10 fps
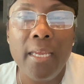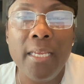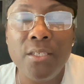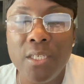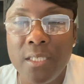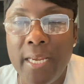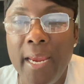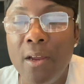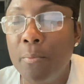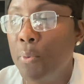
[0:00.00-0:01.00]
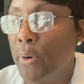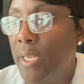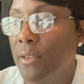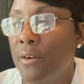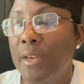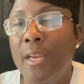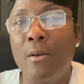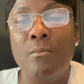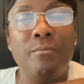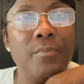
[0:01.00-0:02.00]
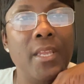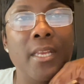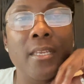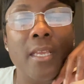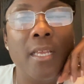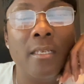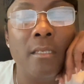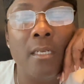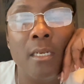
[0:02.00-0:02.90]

and just take a breather and